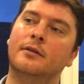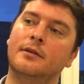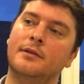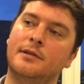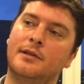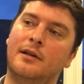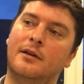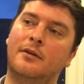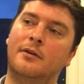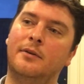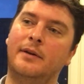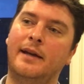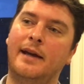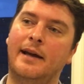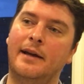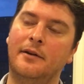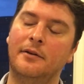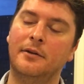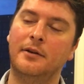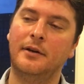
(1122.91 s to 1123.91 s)
So yeah,
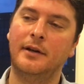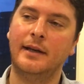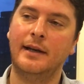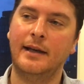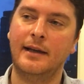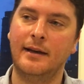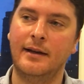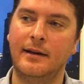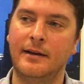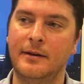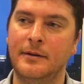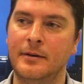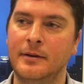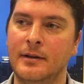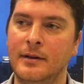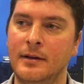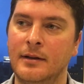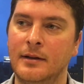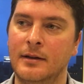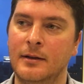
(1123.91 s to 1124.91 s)
you're looking at
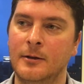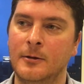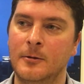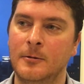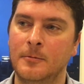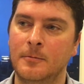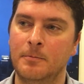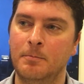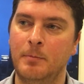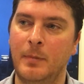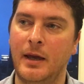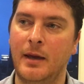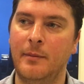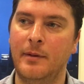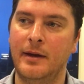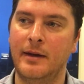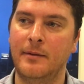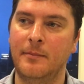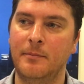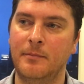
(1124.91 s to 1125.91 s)

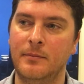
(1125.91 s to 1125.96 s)
maybe